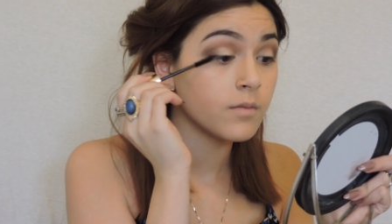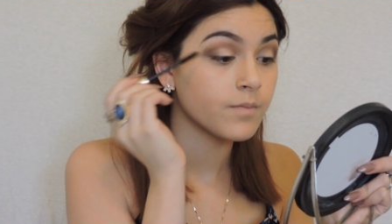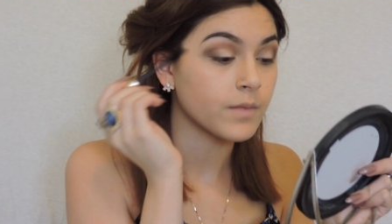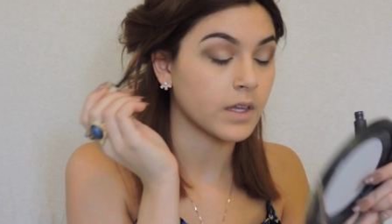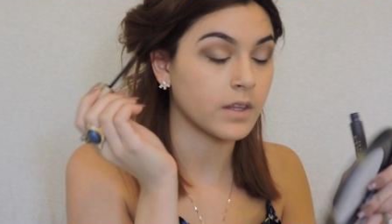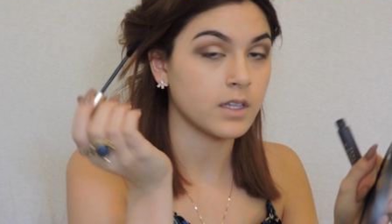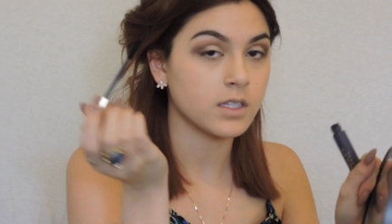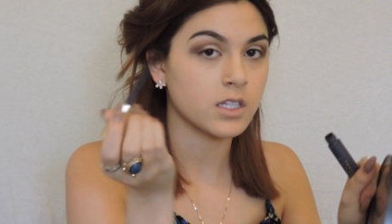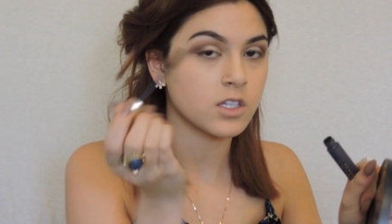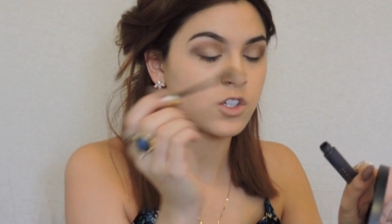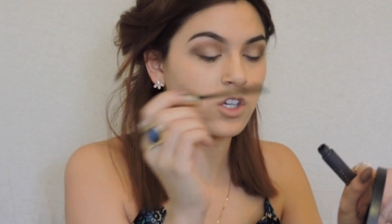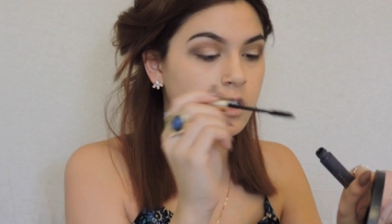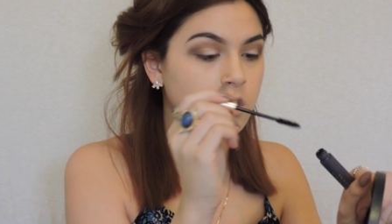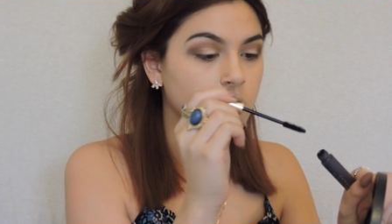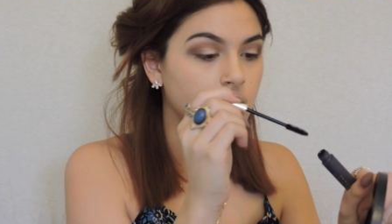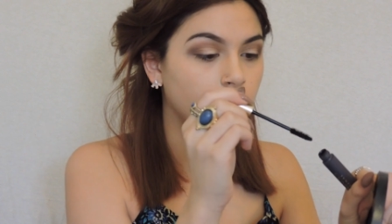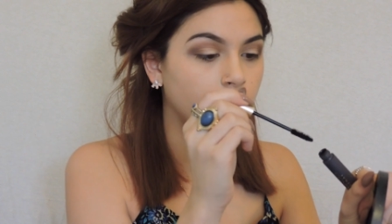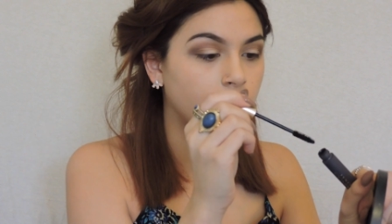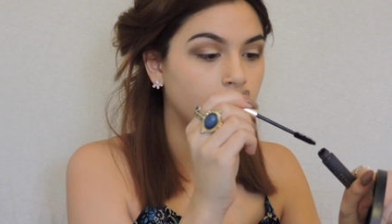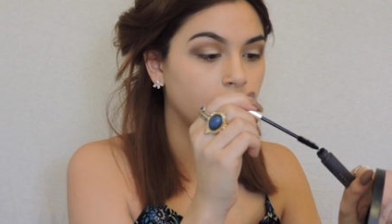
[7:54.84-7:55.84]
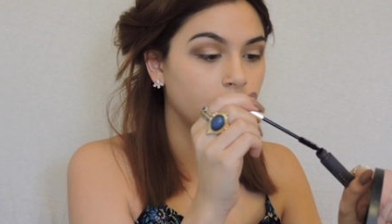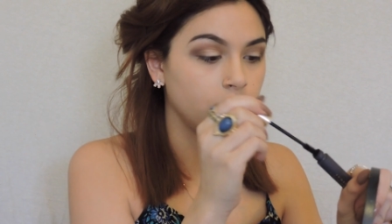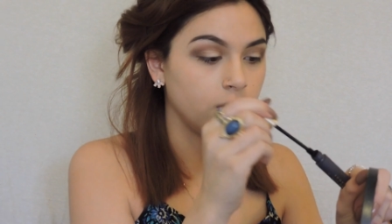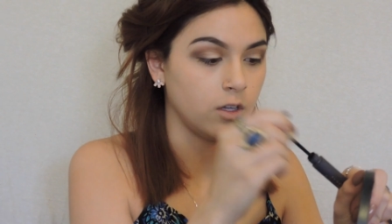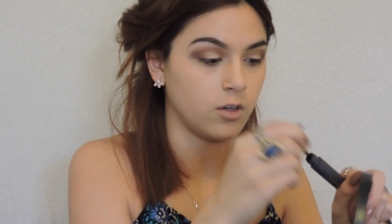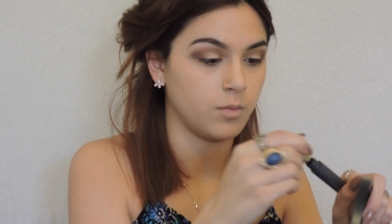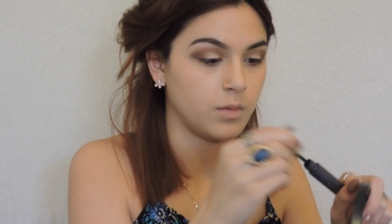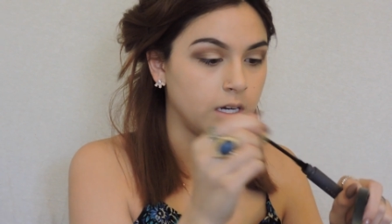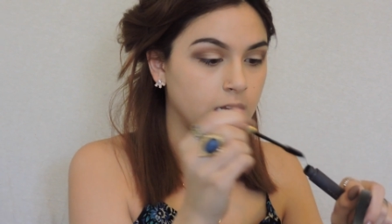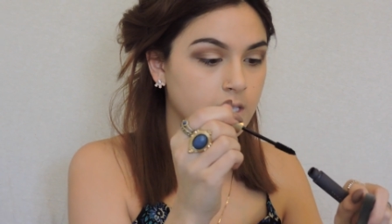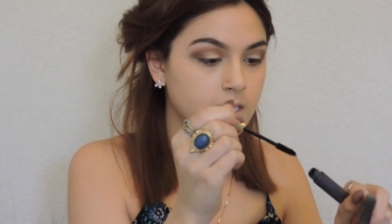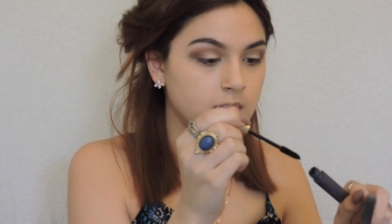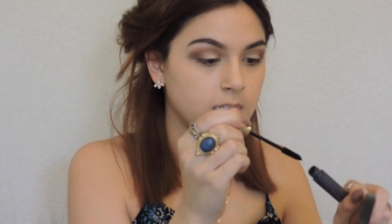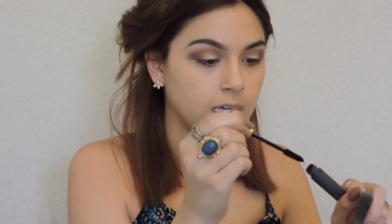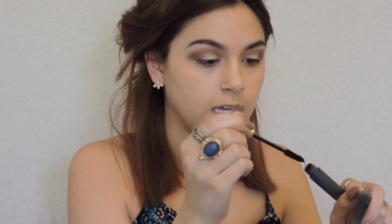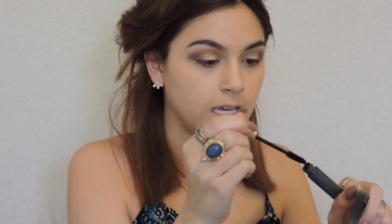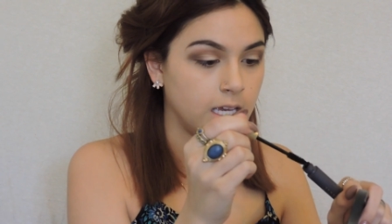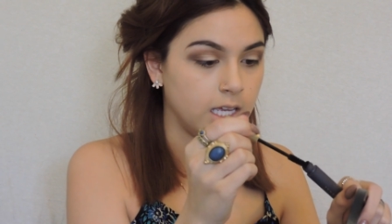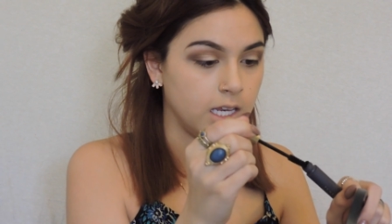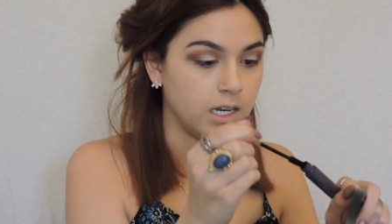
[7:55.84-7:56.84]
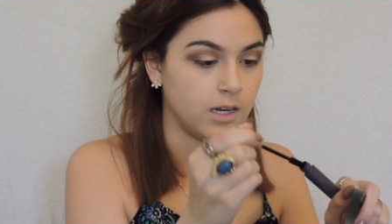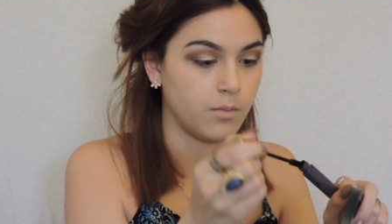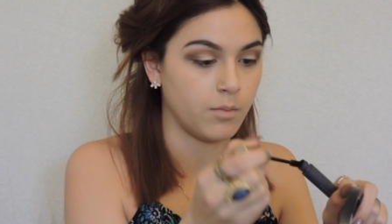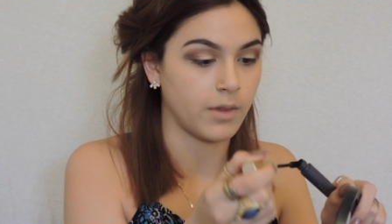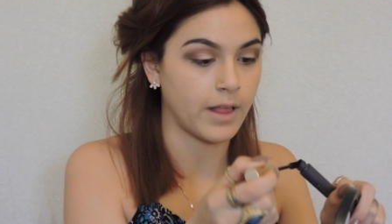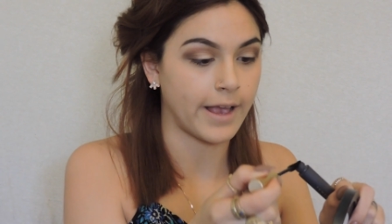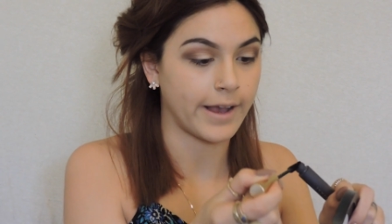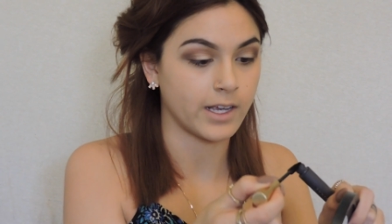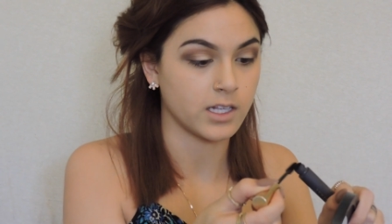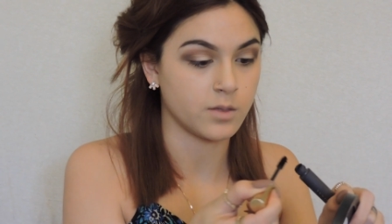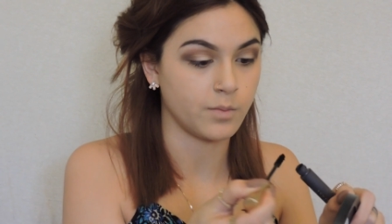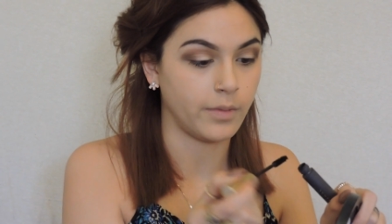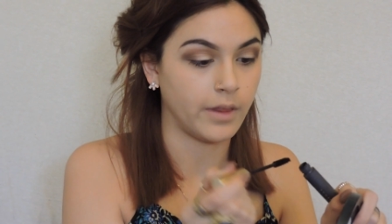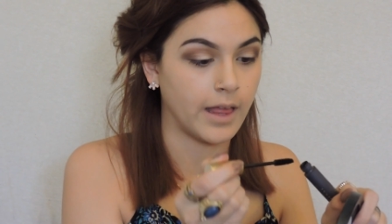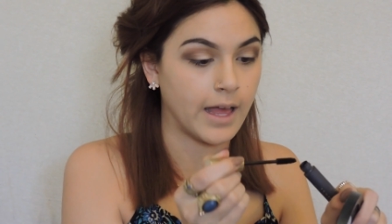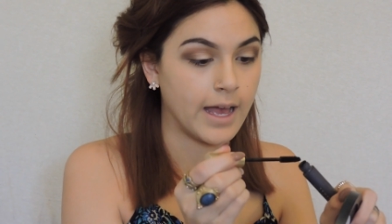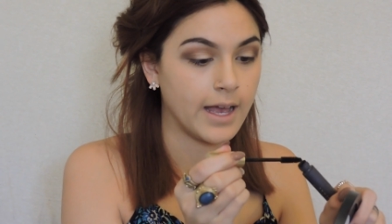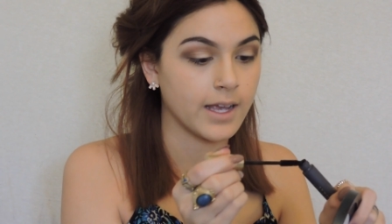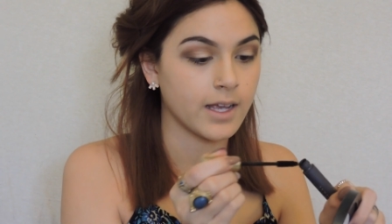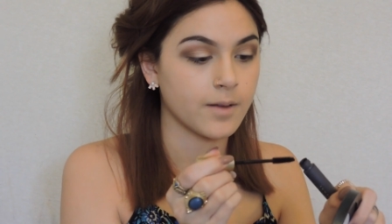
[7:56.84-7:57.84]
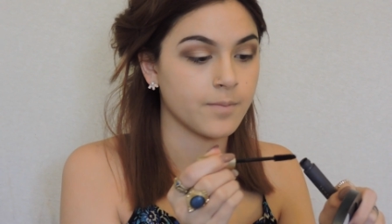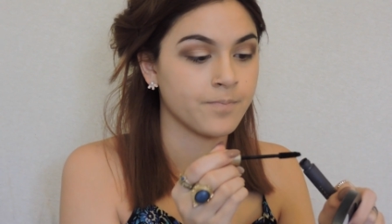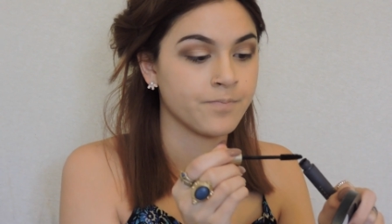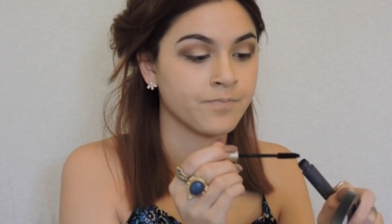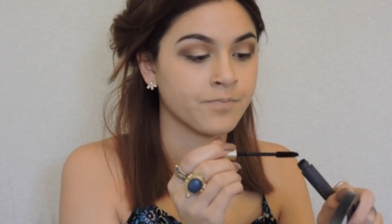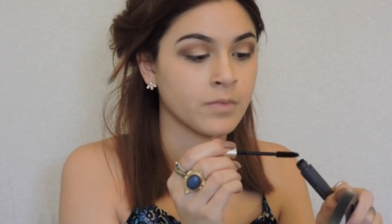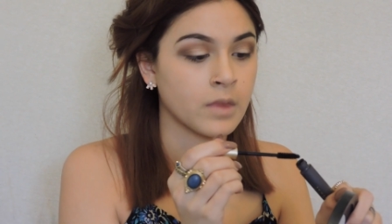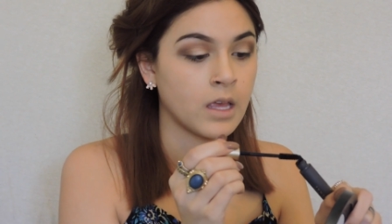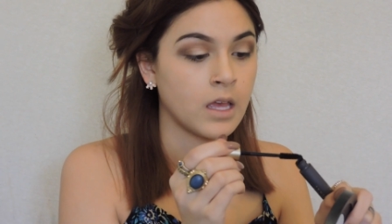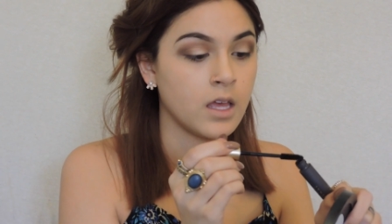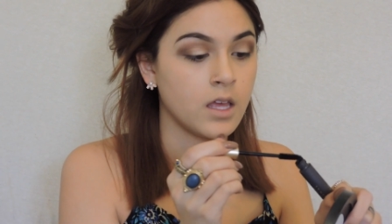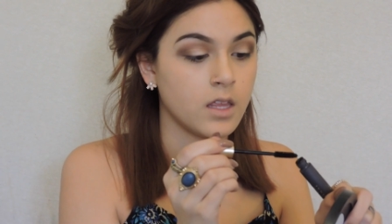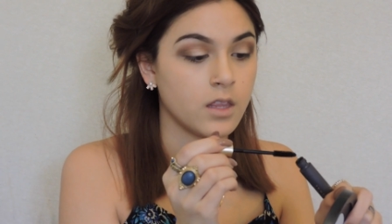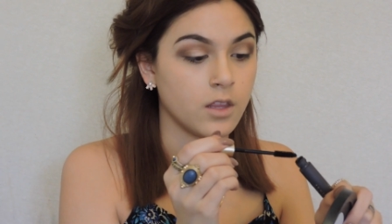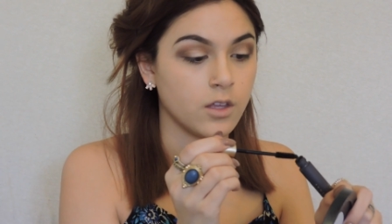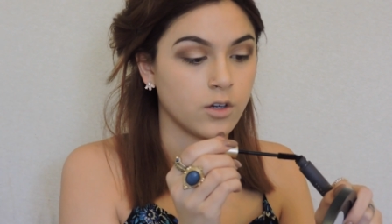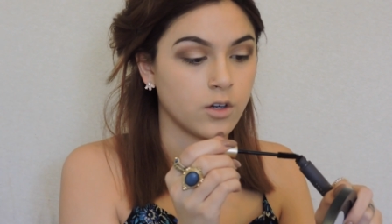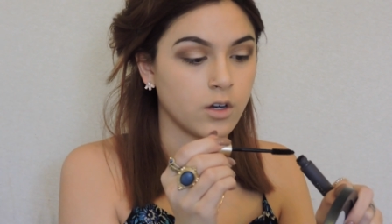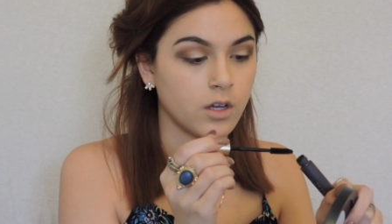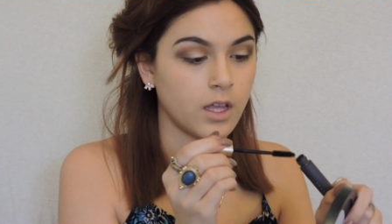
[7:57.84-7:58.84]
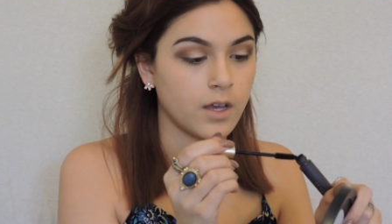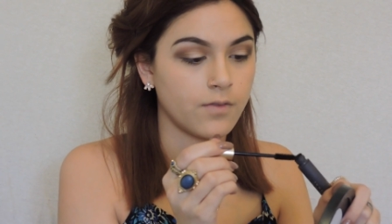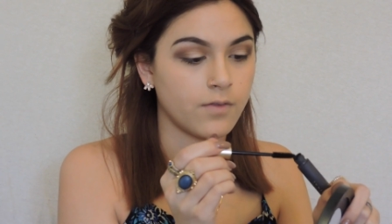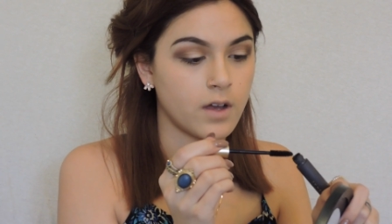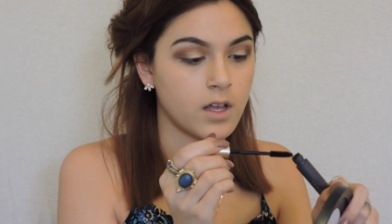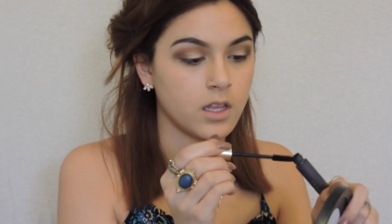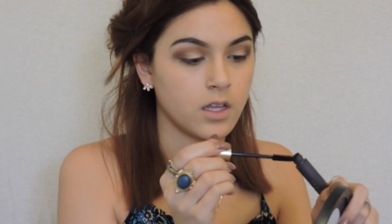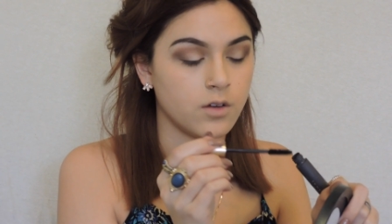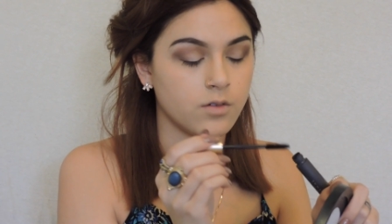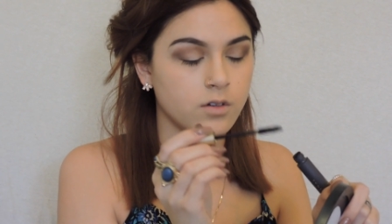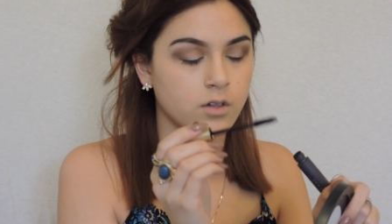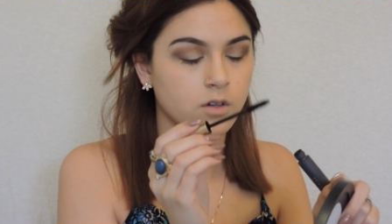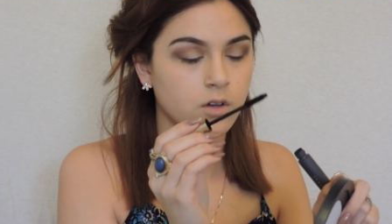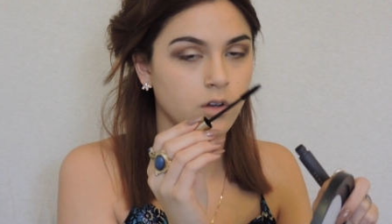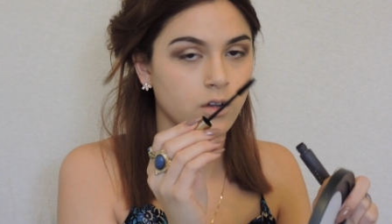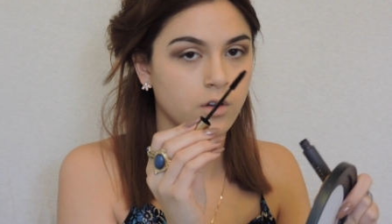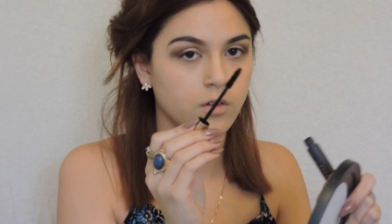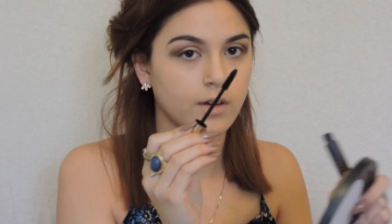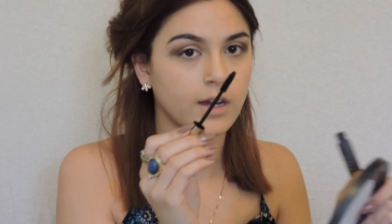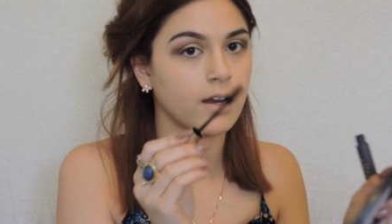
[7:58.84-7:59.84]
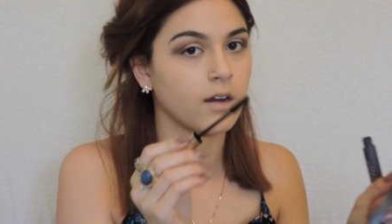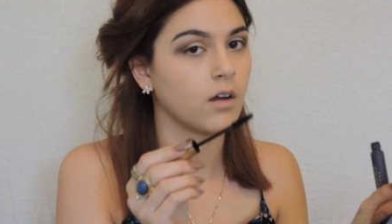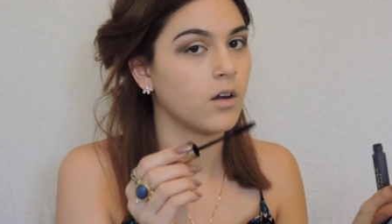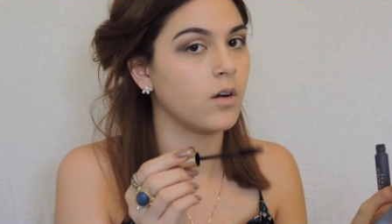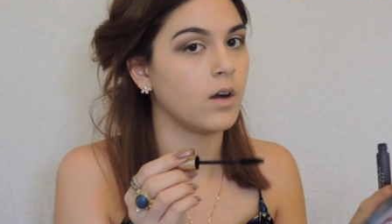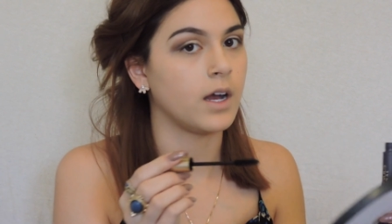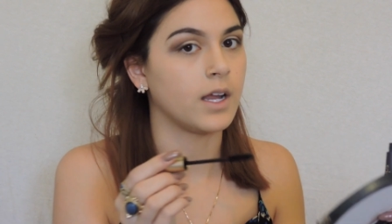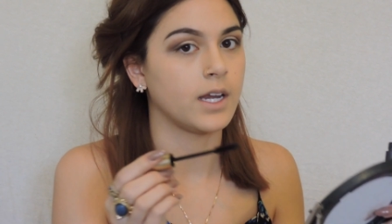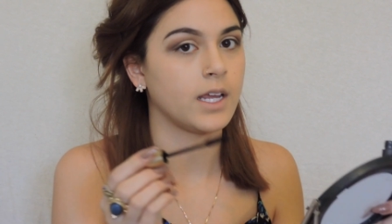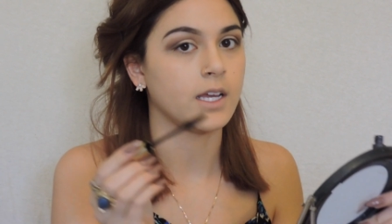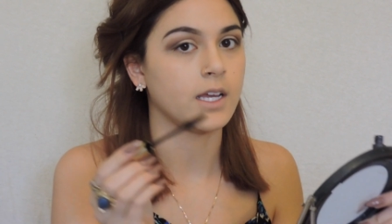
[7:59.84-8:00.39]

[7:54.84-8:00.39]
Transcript: And this is just Loreal Voluminous in Black is Black. The girl I follow, Nicole Guerrero, on